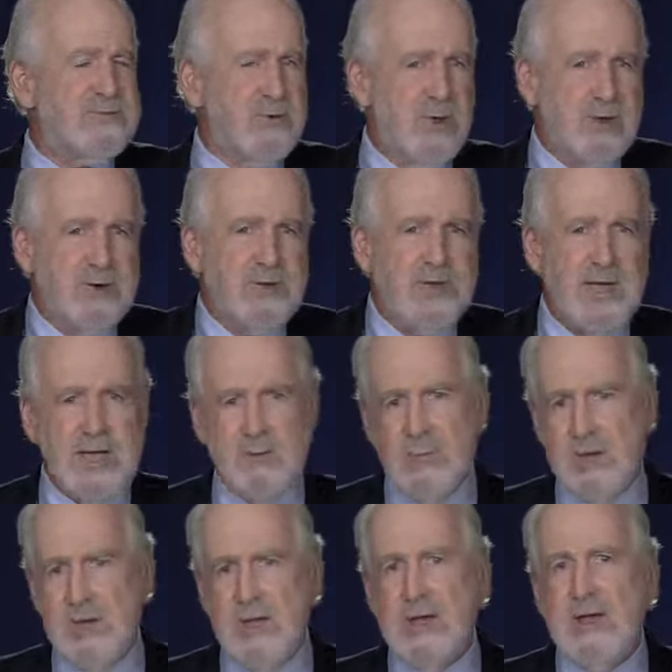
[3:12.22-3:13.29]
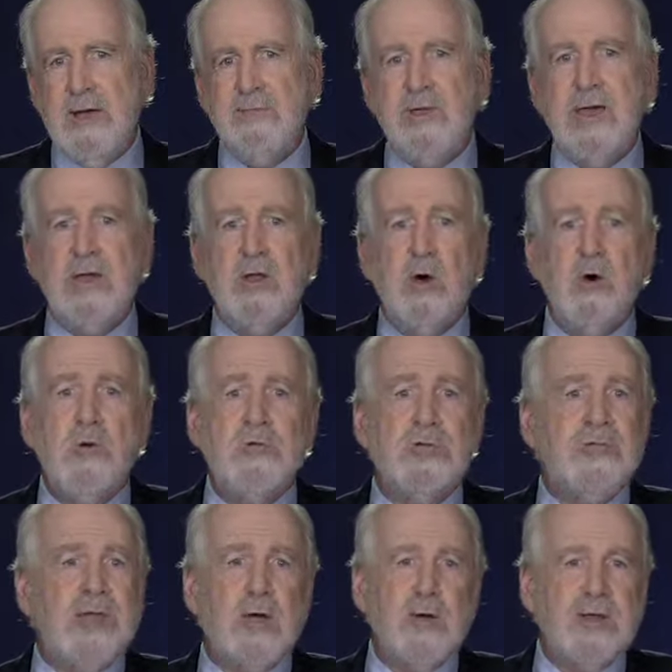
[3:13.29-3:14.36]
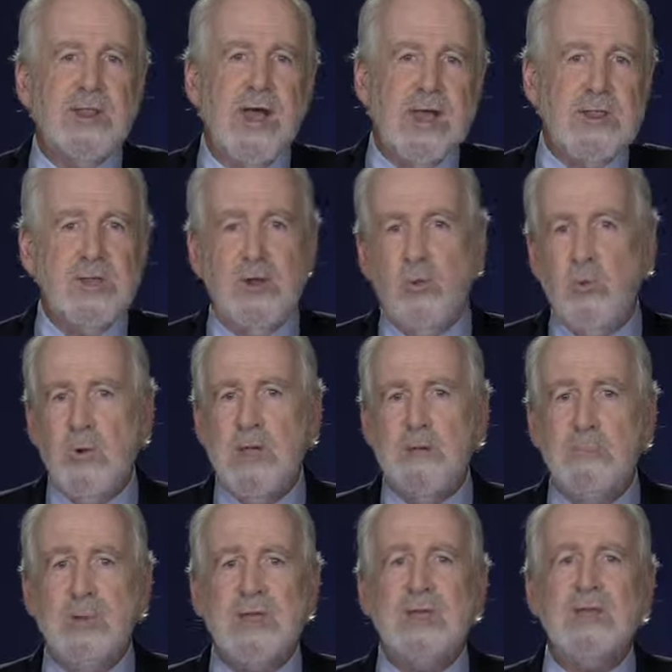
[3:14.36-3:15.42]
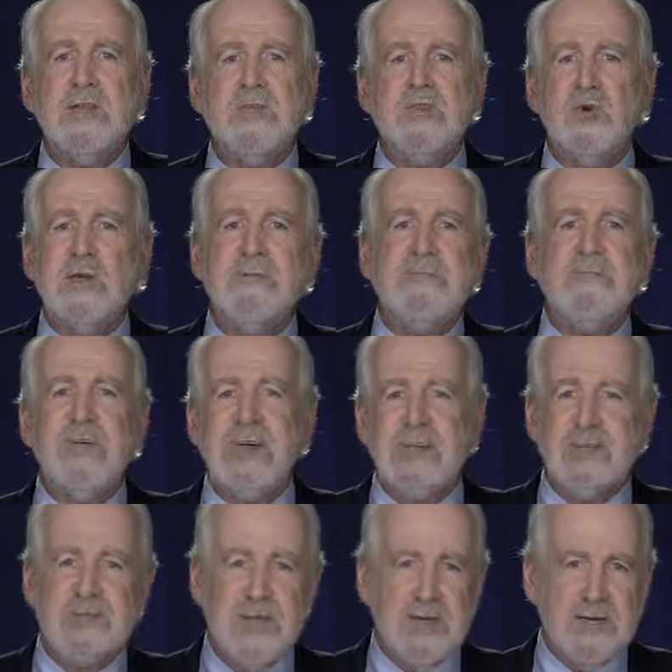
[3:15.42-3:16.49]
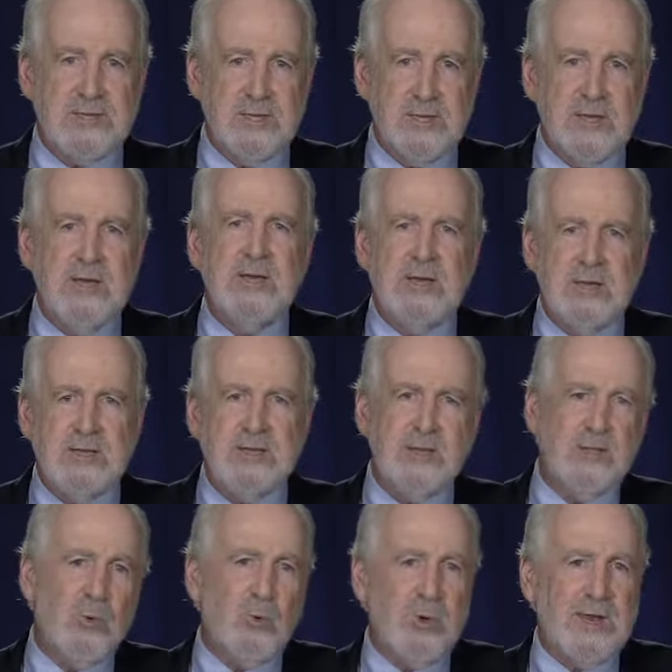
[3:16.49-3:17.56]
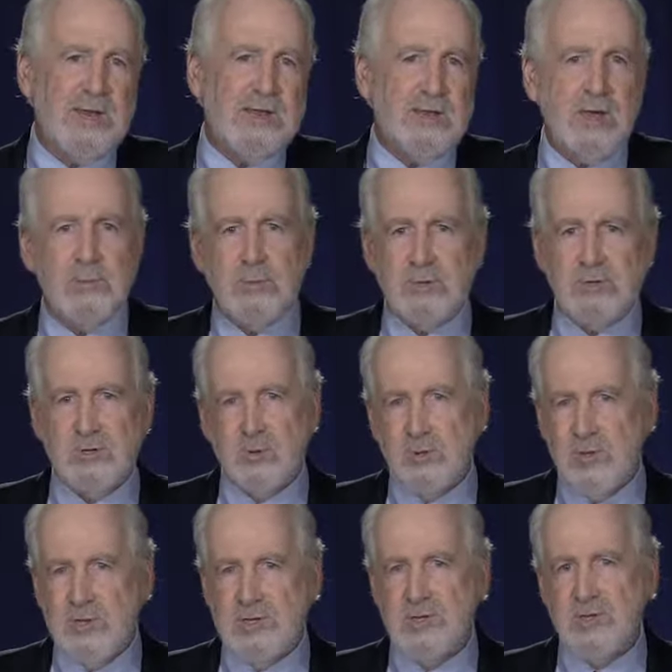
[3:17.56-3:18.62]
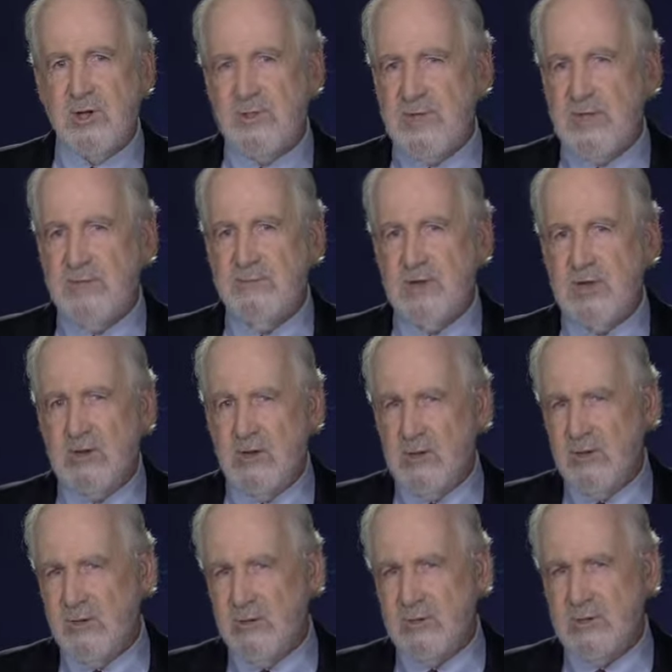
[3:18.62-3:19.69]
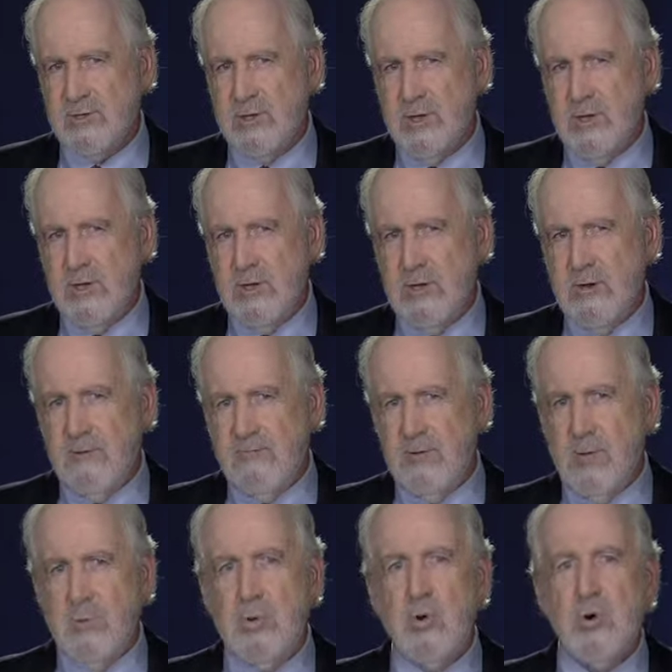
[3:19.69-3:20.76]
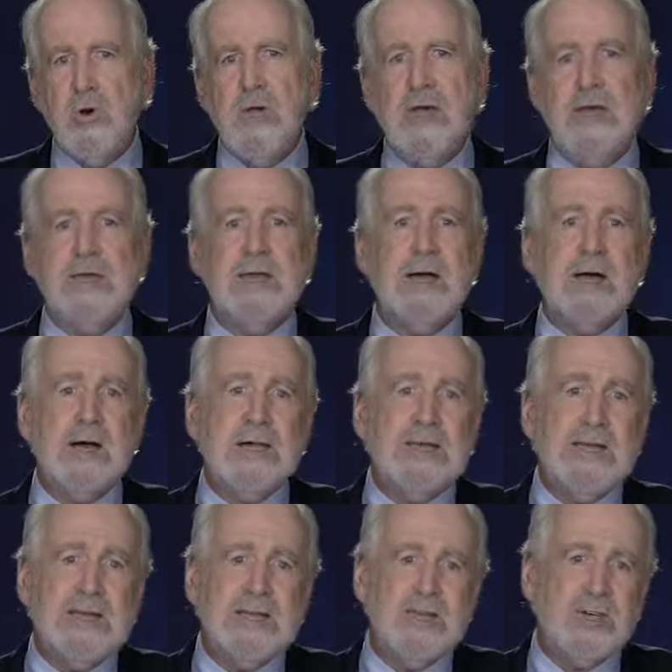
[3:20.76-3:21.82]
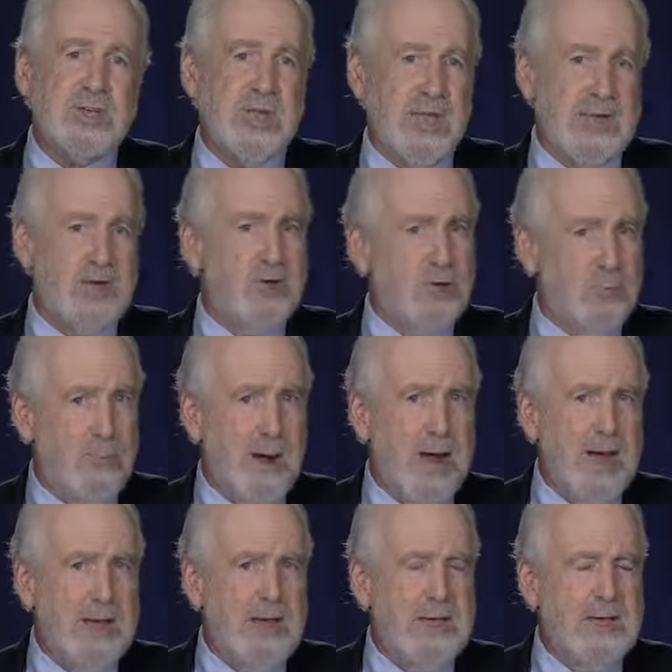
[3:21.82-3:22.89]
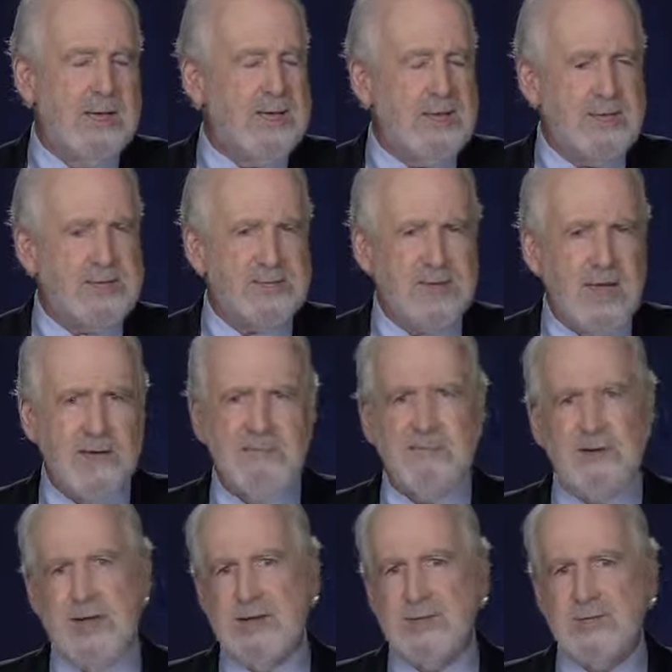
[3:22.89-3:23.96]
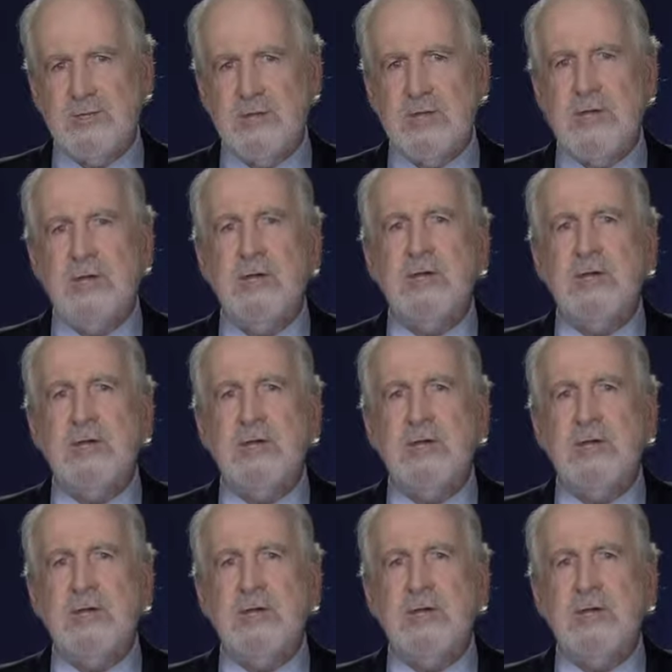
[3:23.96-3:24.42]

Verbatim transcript: for entertainment. They know that they are unlikely to win, but can enjoy fantasizing until the winning numbers are released on the evening news. For the poor and uneducated who buy, it is not fantasy,